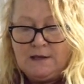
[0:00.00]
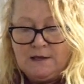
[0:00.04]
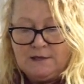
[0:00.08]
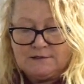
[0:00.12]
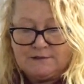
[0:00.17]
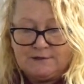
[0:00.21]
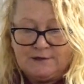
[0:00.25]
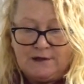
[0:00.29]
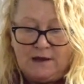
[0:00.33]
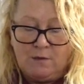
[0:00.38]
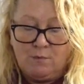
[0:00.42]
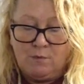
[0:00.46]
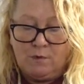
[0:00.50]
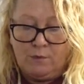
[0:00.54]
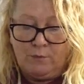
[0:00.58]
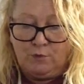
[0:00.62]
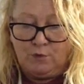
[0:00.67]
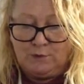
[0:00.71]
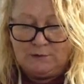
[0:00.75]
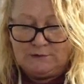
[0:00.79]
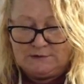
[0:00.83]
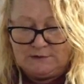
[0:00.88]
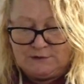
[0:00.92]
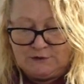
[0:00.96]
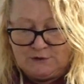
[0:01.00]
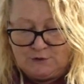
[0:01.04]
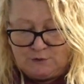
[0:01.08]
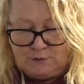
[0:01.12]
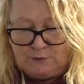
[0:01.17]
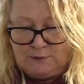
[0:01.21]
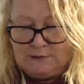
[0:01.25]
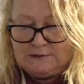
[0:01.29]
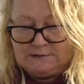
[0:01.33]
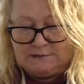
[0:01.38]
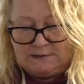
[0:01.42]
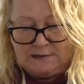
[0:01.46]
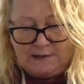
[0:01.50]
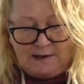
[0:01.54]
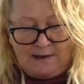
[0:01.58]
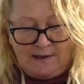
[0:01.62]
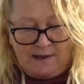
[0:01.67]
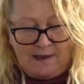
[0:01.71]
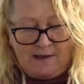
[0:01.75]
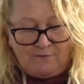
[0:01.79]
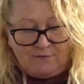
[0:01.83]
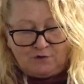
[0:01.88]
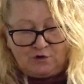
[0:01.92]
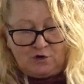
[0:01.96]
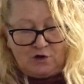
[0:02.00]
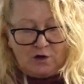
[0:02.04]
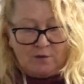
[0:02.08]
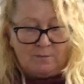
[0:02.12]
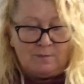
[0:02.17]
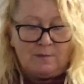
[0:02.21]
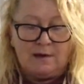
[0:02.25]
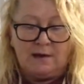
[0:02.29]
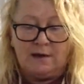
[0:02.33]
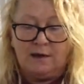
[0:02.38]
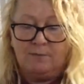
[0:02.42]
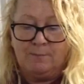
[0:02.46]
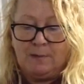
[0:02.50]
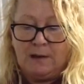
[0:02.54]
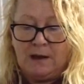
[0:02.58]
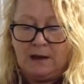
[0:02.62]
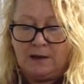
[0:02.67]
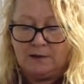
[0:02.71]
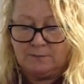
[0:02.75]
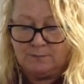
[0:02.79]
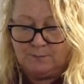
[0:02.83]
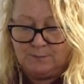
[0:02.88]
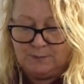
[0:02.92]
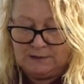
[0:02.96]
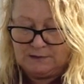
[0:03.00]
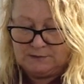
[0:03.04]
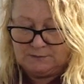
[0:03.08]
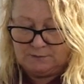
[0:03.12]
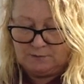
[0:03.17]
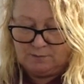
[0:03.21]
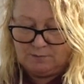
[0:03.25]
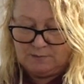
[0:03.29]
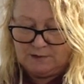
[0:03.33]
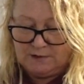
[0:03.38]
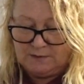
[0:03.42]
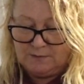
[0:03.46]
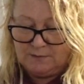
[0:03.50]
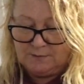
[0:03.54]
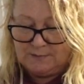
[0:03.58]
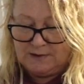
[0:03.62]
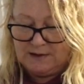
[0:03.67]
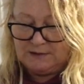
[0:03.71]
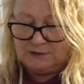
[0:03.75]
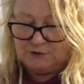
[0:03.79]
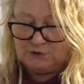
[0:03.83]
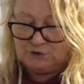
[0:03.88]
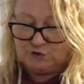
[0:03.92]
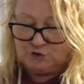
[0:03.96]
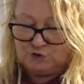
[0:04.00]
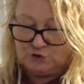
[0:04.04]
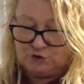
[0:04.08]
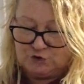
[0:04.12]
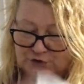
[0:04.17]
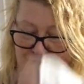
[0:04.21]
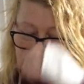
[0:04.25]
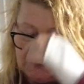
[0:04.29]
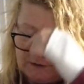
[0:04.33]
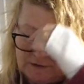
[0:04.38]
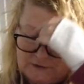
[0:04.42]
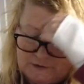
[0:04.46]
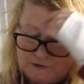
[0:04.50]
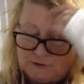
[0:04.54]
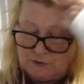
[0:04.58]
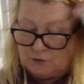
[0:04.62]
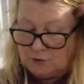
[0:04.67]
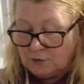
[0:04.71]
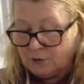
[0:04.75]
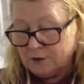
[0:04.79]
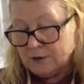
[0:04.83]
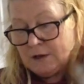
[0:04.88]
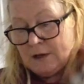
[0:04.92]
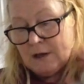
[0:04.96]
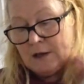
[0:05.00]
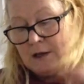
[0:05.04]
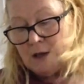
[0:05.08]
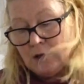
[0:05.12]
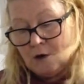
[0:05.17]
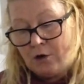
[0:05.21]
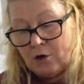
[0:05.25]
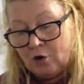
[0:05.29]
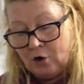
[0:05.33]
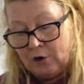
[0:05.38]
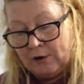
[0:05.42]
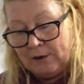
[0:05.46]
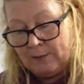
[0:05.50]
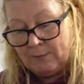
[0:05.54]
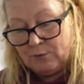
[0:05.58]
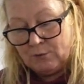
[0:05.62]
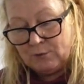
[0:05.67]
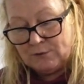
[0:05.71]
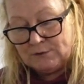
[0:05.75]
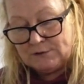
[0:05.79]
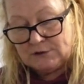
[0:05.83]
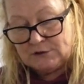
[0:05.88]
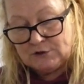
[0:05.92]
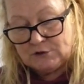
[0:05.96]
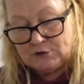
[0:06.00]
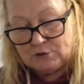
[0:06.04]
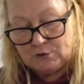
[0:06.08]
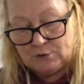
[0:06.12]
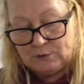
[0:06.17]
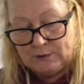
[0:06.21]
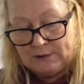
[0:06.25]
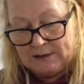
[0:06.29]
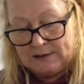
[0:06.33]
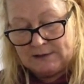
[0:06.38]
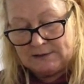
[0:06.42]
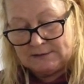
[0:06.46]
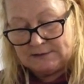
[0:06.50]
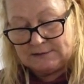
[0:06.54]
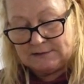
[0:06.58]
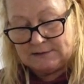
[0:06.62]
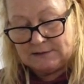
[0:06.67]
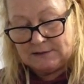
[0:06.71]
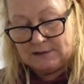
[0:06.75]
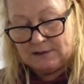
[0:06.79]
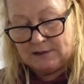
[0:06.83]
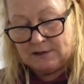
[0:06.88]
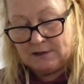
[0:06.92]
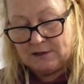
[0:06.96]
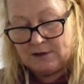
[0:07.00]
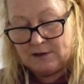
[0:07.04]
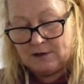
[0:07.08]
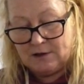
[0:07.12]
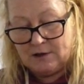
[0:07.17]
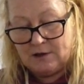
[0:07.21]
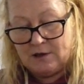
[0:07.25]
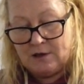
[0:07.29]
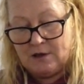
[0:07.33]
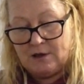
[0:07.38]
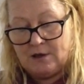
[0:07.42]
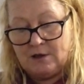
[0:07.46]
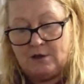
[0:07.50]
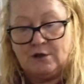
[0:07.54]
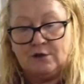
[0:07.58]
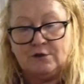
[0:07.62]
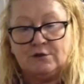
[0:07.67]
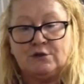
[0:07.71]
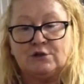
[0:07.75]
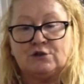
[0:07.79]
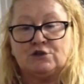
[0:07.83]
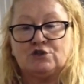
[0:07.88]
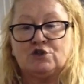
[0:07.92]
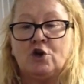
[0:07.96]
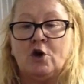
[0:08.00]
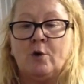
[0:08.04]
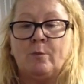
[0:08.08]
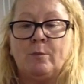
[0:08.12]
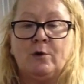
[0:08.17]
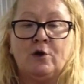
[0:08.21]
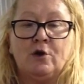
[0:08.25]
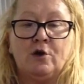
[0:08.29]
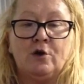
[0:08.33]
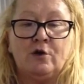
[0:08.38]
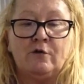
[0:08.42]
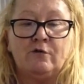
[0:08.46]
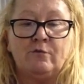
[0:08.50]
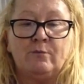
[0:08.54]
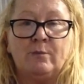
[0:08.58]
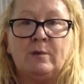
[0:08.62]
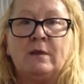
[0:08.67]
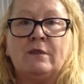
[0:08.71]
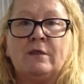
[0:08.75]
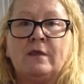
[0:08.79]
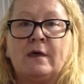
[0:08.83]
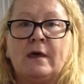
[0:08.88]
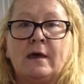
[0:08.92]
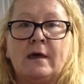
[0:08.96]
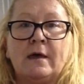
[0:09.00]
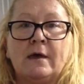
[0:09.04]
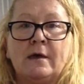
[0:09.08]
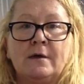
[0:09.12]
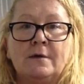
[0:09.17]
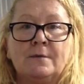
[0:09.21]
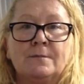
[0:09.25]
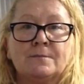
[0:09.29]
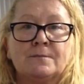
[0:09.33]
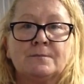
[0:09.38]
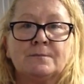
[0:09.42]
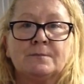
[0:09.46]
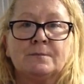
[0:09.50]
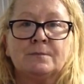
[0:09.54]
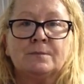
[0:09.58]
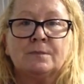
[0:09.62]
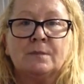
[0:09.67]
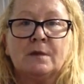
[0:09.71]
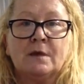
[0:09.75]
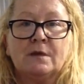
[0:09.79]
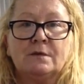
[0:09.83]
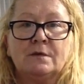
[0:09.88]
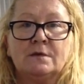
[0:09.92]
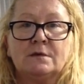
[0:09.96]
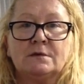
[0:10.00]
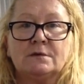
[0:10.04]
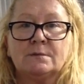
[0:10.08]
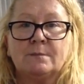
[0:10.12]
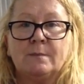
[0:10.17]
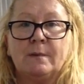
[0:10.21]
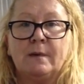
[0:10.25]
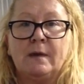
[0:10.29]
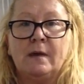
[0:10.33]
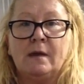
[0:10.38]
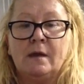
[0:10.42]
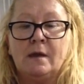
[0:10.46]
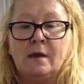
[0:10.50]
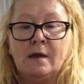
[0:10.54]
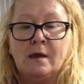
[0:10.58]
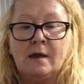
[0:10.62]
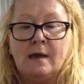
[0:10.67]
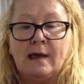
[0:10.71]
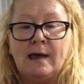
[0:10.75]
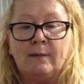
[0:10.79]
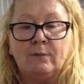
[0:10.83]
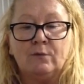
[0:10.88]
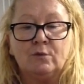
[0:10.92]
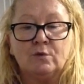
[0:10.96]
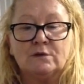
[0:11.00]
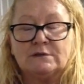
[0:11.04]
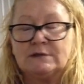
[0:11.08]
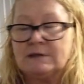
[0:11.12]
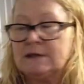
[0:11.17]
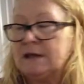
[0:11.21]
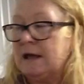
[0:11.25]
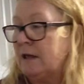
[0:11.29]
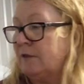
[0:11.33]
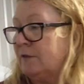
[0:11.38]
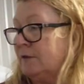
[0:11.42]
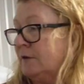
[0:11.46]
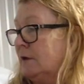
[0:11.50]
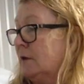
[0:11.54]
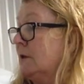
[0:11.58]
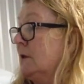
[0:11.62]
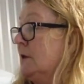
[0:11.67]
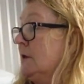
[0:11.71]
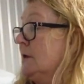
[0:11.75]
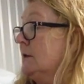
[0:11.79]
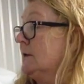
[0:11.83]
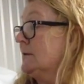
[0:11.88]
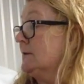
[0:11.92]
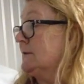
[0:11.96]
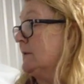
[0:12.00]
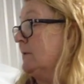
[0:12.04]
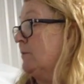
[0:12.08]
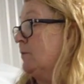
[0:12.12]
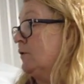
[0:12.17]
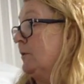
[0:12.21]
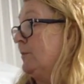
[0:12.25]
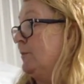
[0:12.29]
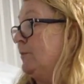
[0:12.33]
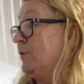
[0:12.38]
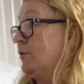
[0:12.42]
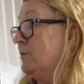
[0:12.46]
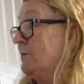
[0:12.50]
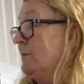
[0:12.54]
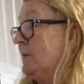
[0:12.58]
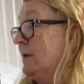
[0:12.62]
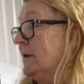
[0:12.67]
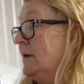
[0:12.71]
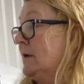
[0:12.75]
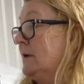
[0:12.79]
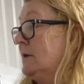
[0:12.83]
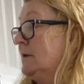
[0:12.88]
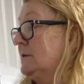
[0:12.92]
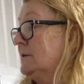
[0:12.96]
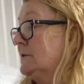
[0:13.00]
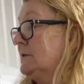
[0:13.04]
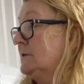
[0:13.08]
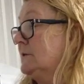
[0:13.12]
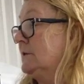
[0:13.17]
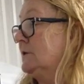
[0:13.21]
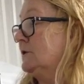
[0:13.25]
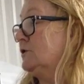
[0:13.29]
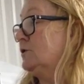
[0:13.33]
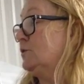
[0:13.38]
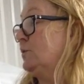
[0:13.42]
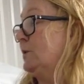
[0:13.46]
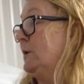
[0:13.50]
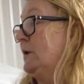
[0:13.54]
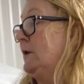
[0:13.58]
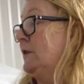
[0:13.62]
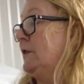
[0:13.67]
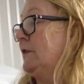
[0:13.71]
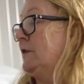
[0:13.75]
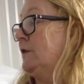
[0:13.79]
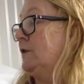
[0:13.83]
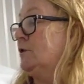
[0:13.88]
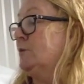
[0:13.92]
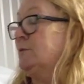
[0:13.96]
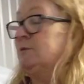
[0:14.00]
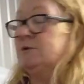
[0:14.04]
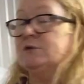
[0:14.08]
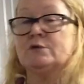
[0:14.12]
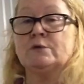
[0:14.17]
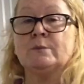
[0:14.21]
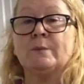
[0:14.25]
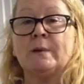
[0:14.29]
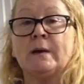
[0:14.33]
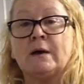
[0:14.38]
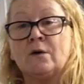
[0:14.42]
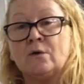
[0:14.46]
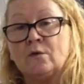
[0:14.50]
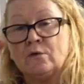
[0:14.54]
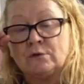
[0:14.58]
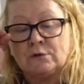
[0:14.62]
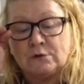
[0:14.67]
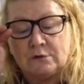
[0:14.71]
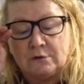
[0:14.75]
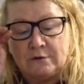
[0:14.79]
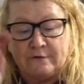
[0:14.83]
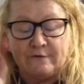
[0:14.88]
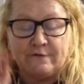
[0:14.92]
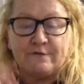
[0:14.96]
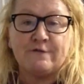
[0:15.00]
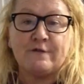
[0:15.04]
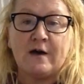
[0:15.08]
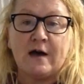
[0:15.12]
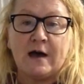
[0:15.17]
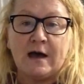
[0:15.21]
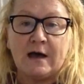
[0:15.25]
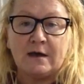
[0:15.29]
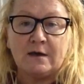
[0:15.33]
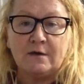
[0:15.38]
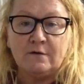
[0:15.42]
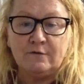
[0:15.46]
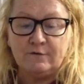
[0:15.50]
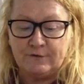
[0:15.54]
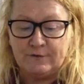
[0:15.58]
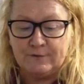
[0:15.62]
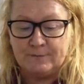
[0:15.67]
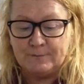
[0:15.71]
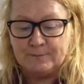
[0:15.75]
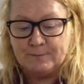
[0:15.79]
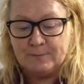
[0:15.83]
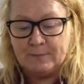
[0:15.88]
So now what we're going to do is, I haven't got my pattern piece with my instructions, so all I'm going to do is the top curve bit there, this bit, I'm going to gather. So I'm going to put my stitch width up to about a 5,